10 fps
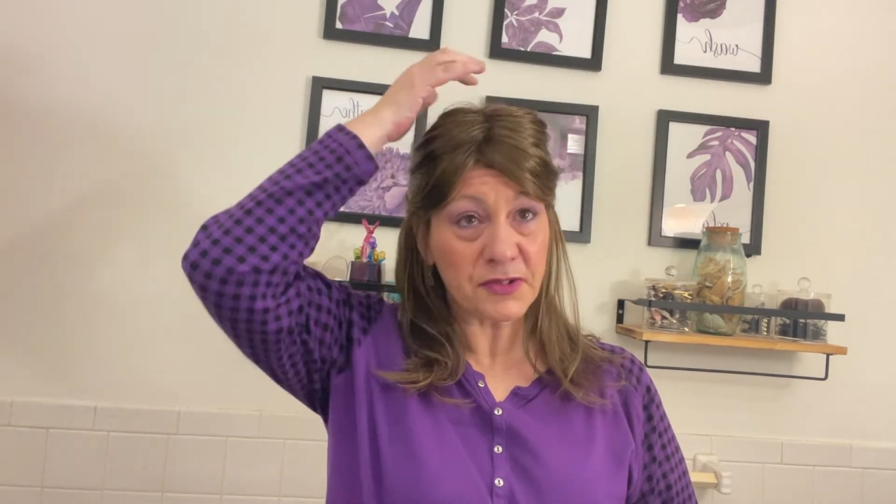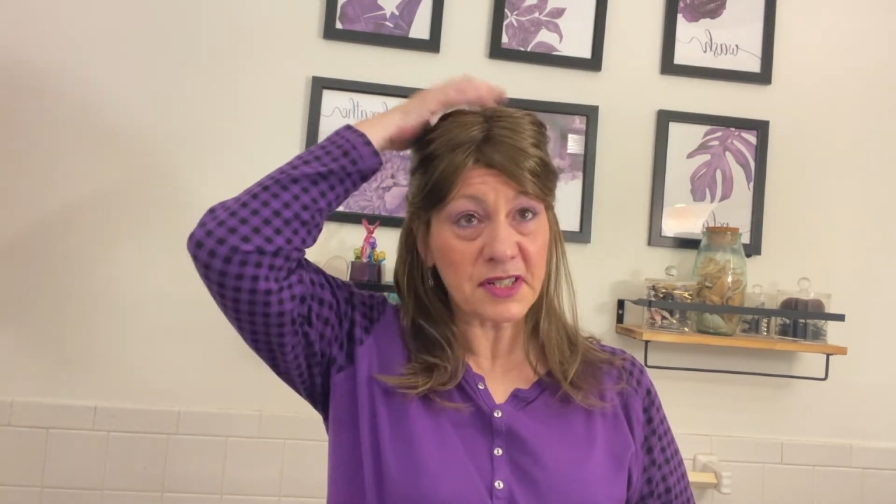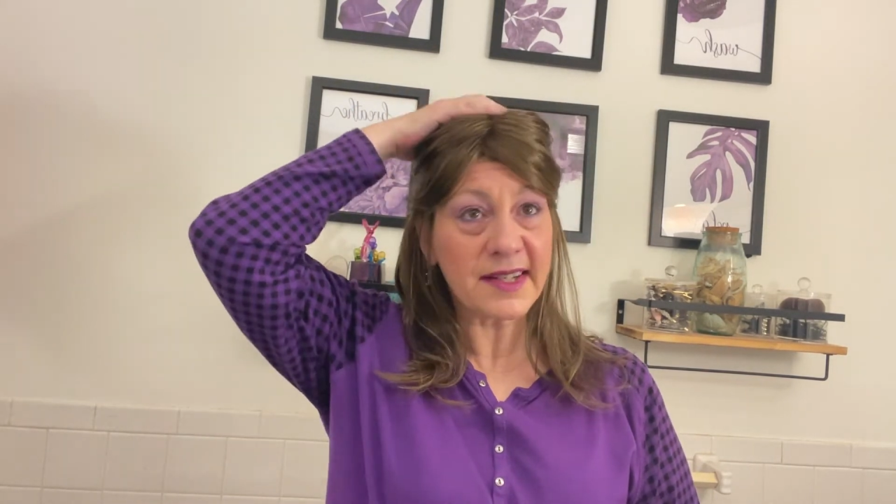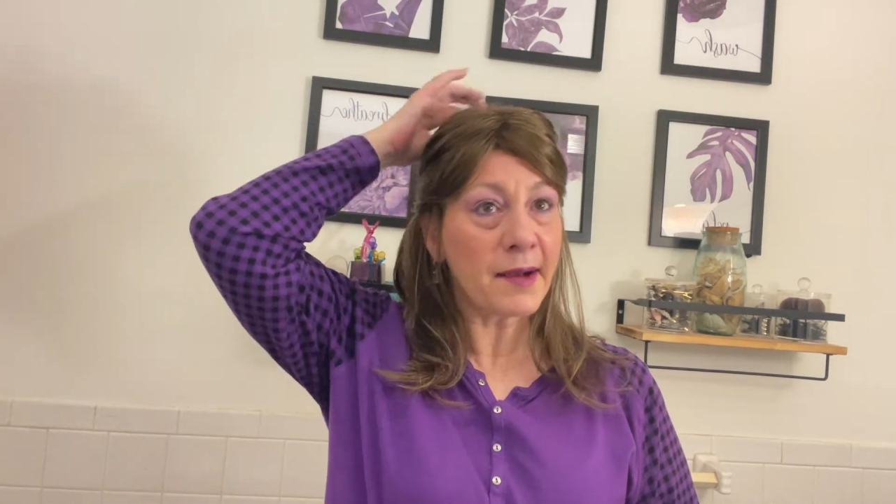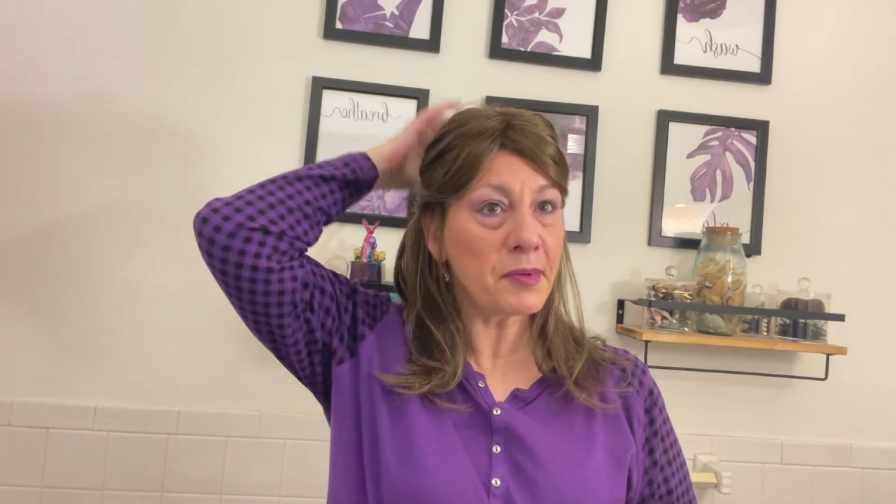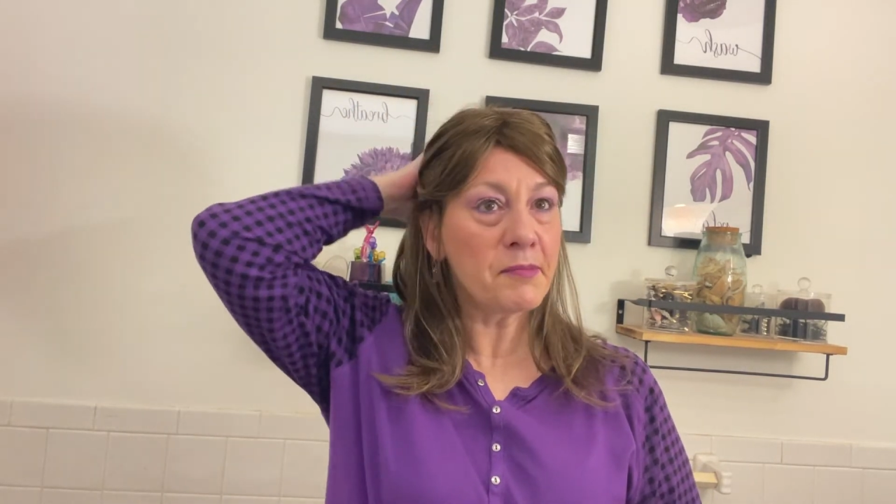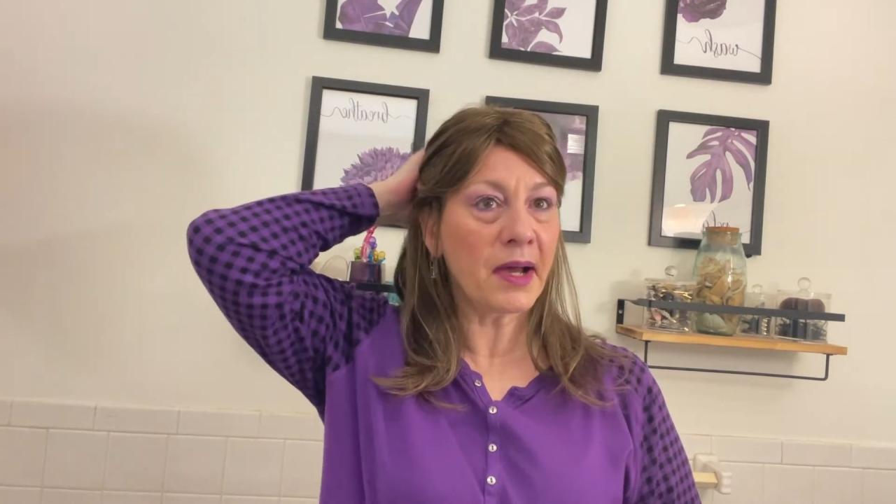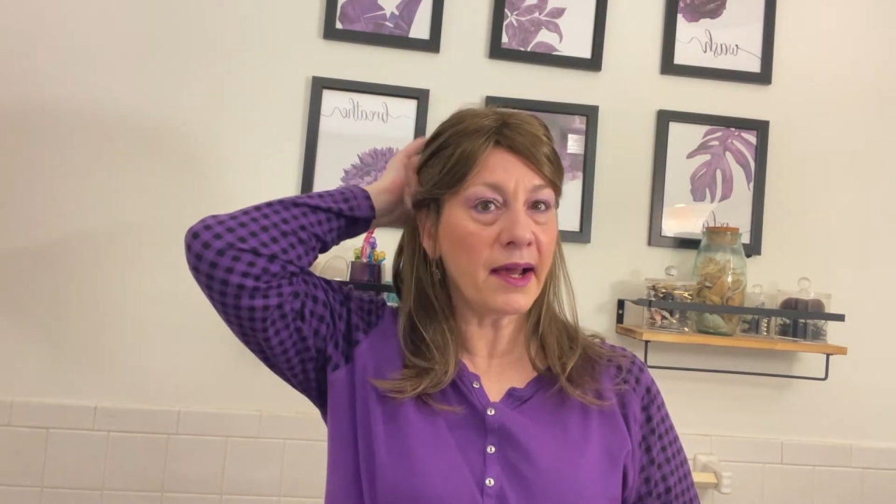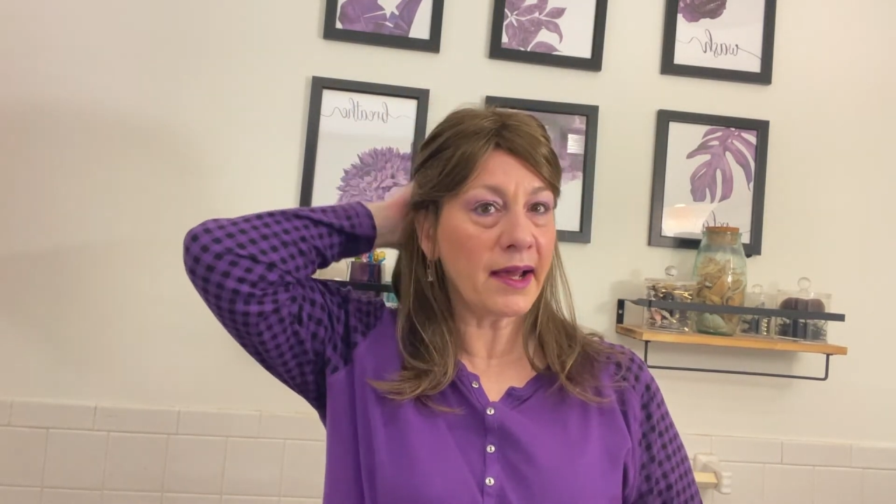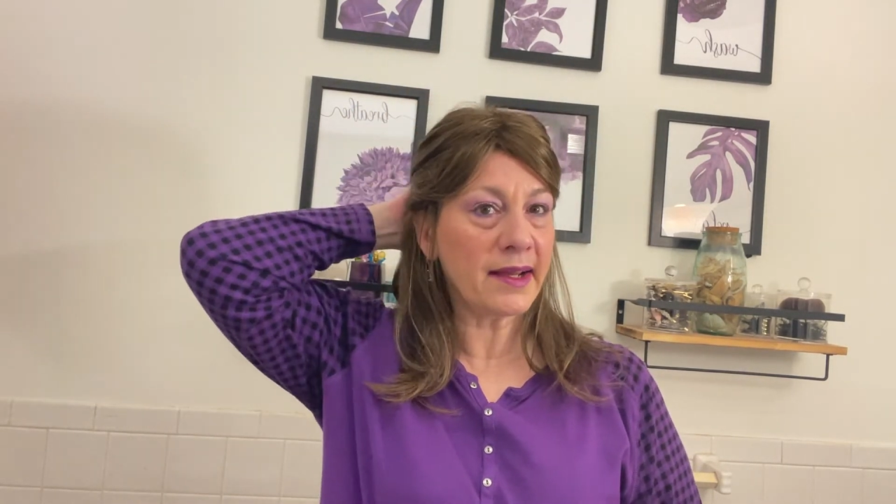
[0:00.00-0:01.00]
for stopping
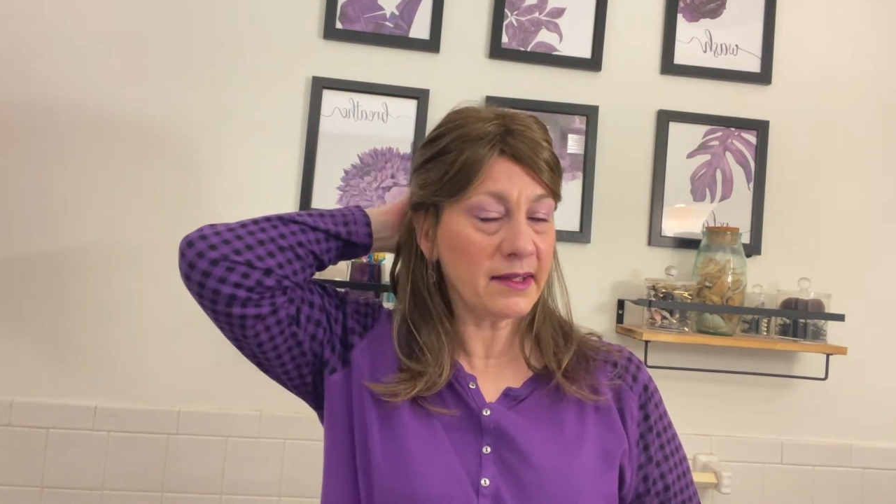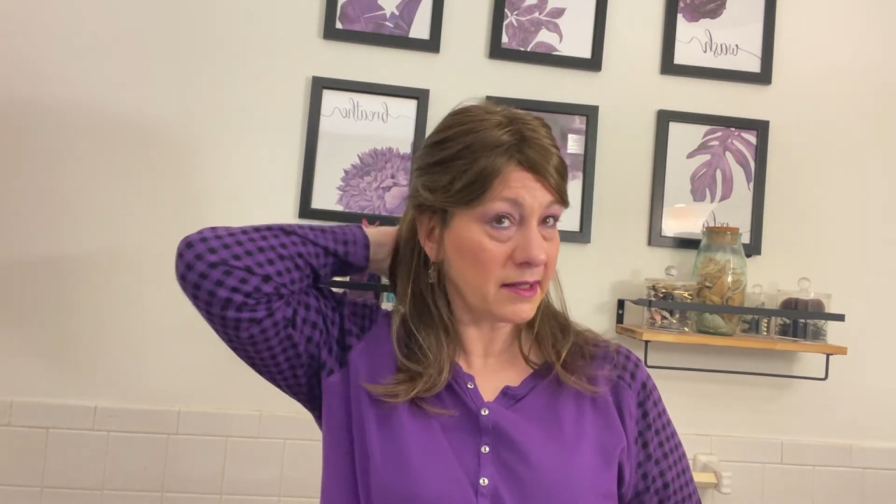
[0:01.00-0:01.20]
by.